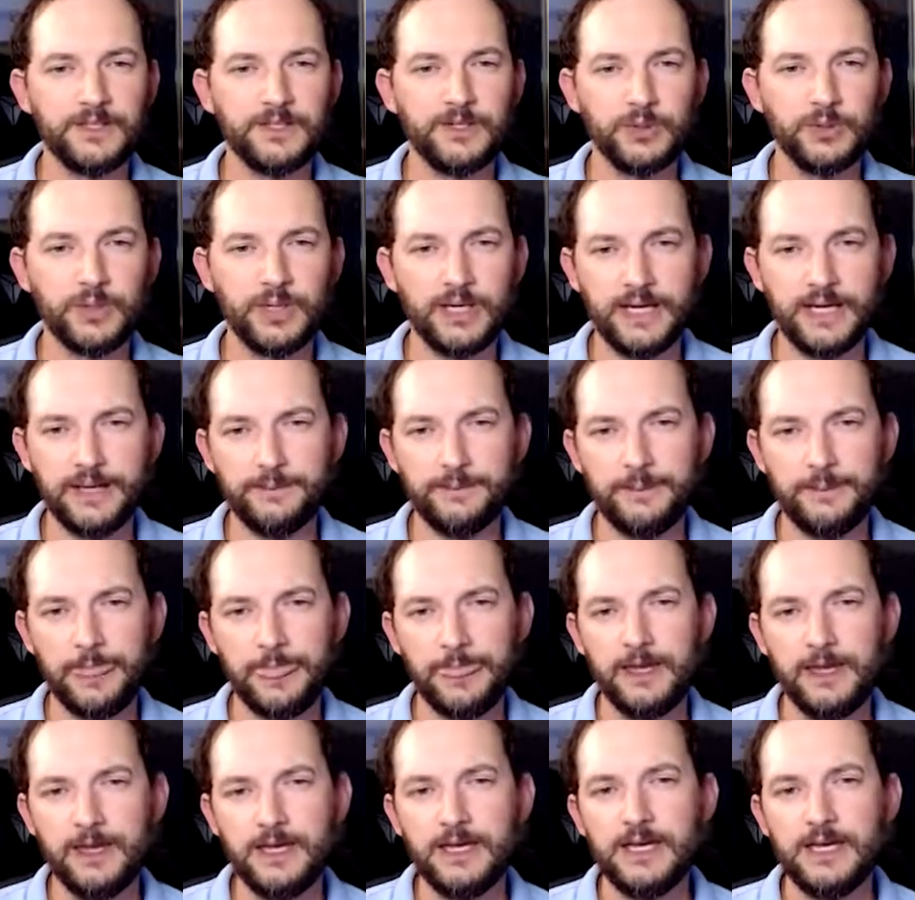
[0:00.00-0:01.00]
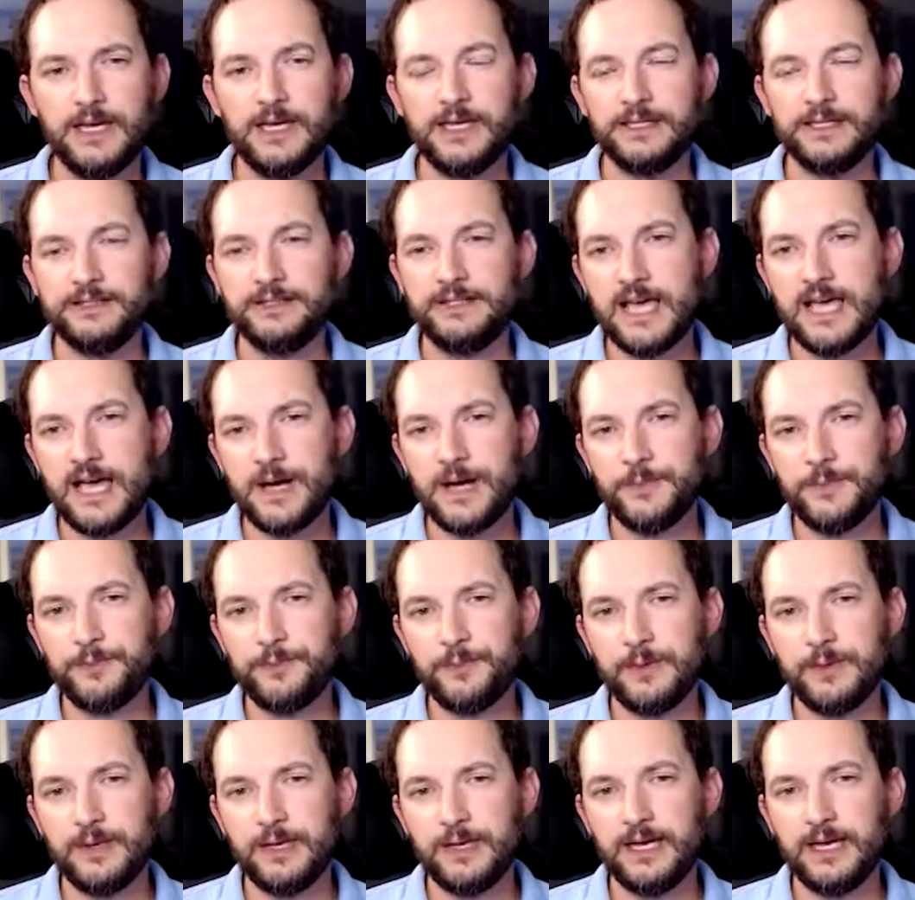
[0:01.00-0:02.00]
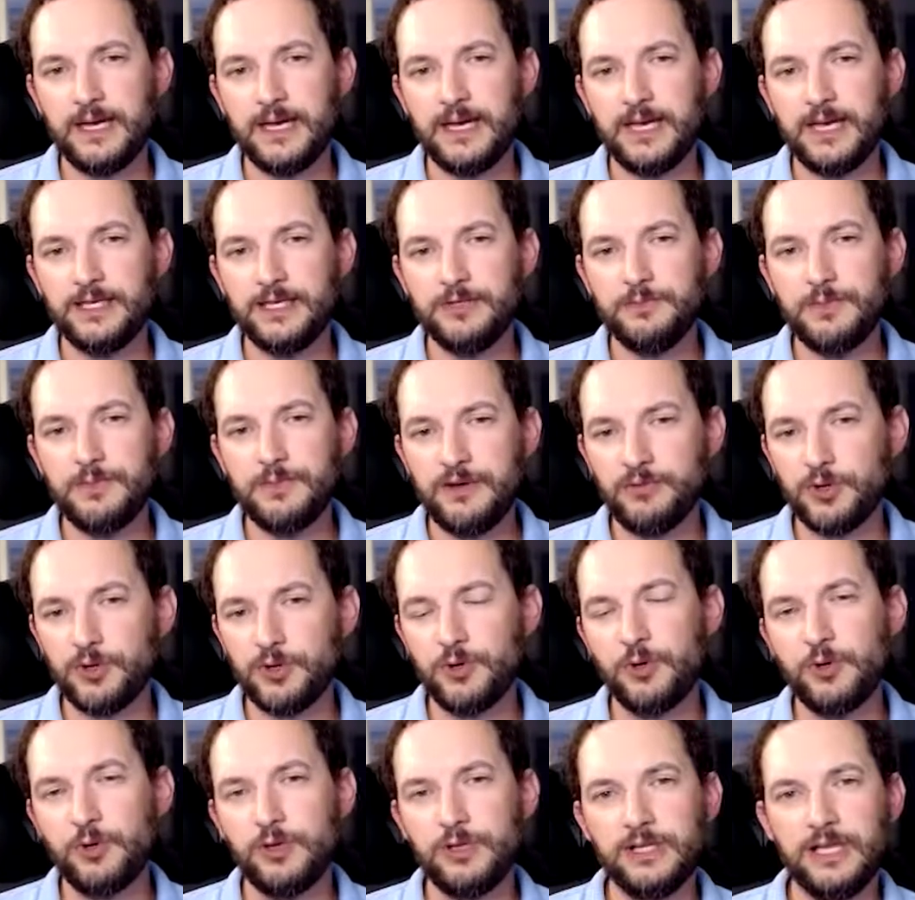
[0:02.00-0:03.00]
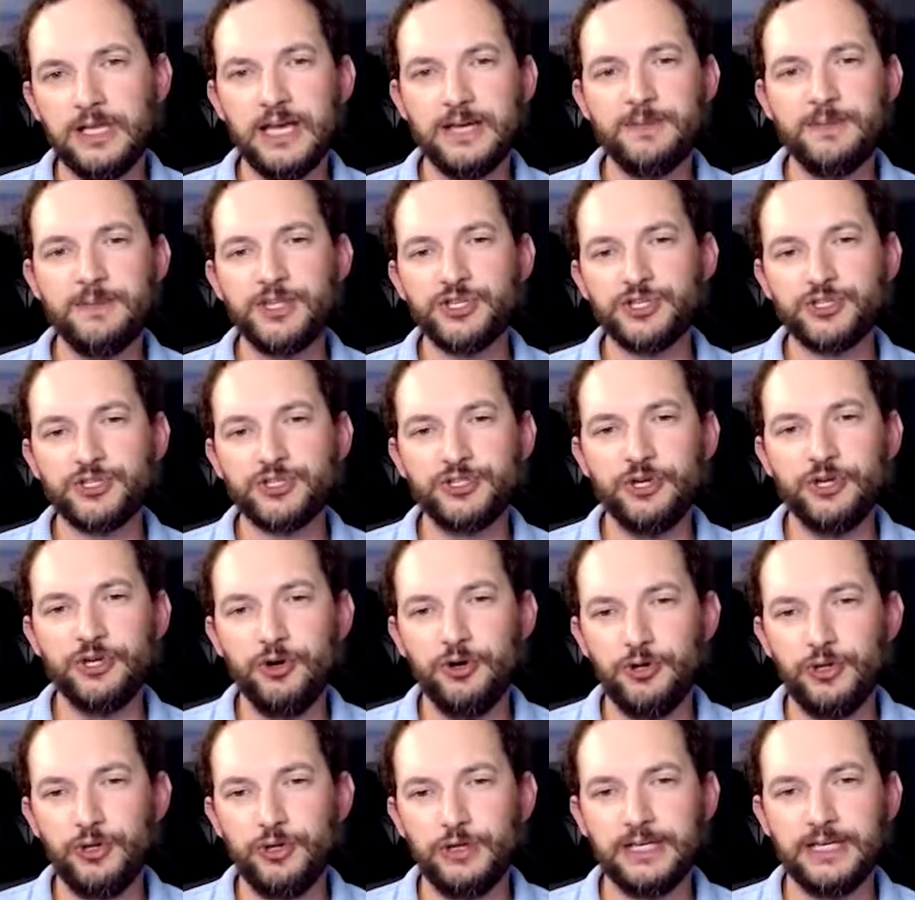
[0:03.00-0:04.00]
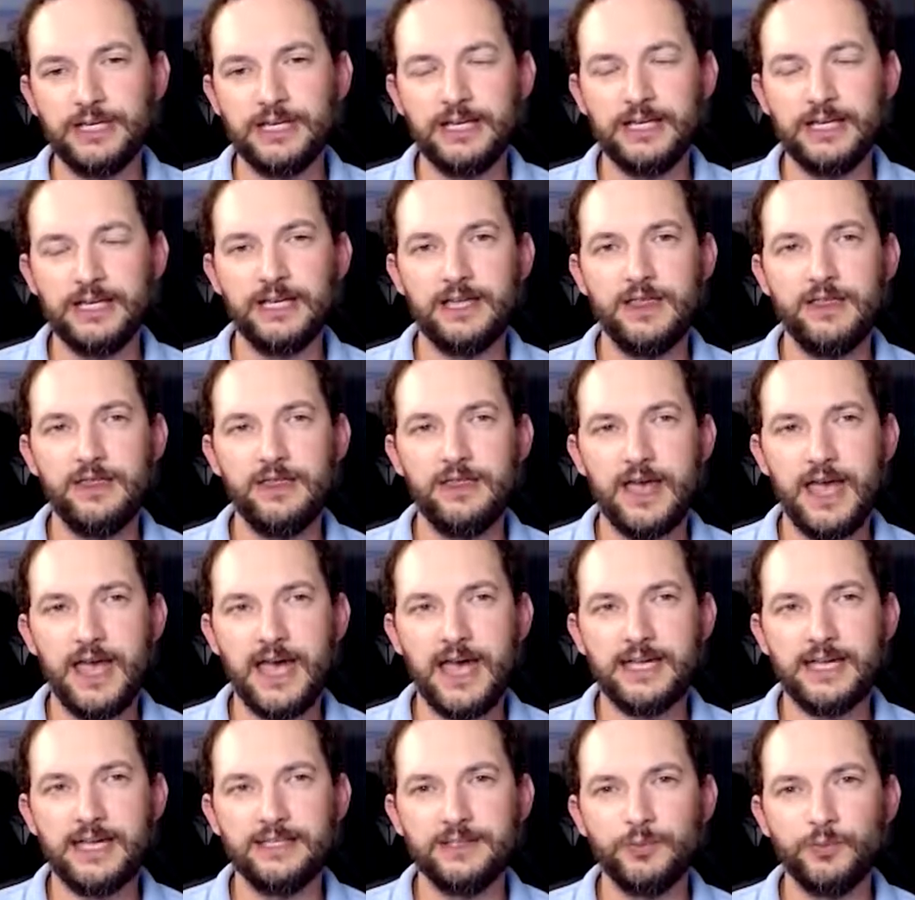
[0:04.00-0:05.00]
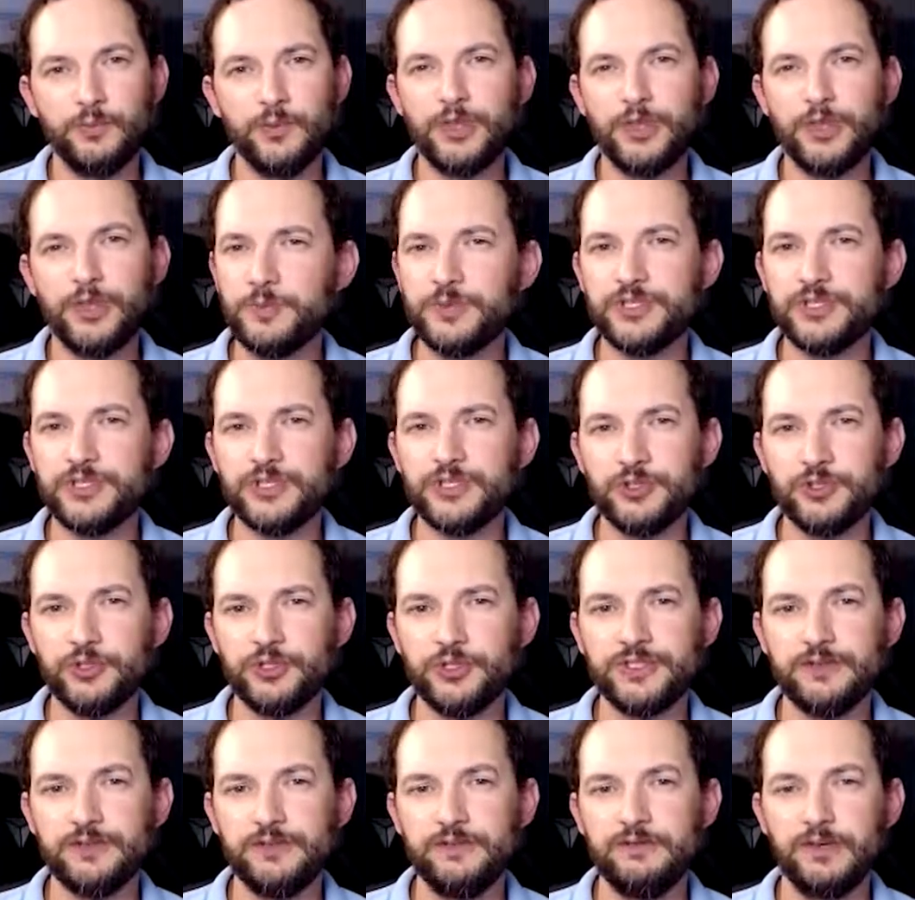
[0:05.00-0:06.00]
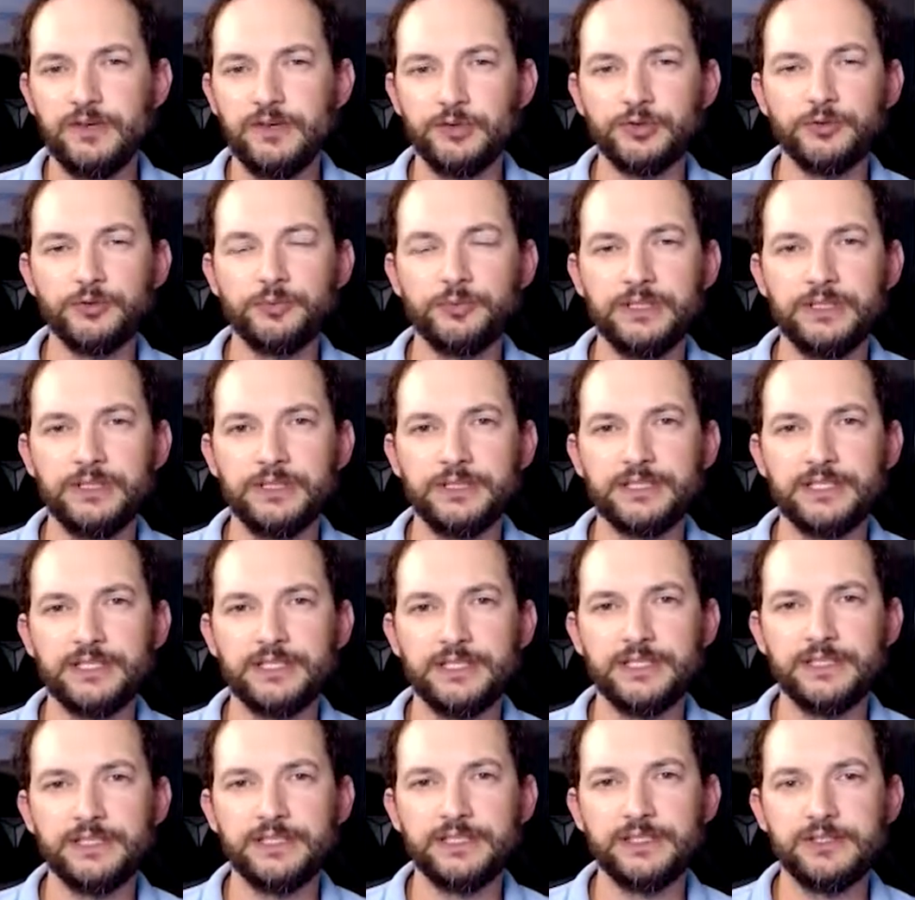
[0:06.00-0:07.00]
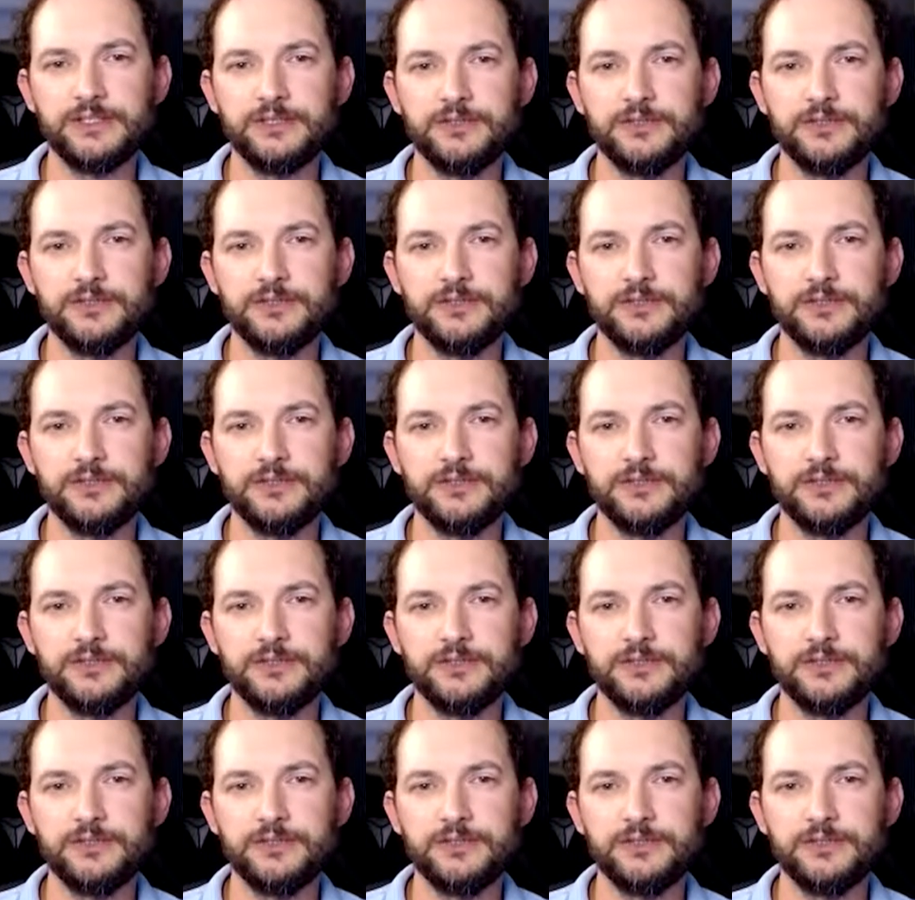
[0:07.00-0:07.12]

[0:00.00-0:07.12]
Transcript: Okay. Now, you may recall I mentioned earlier that with open source vulnerabilities,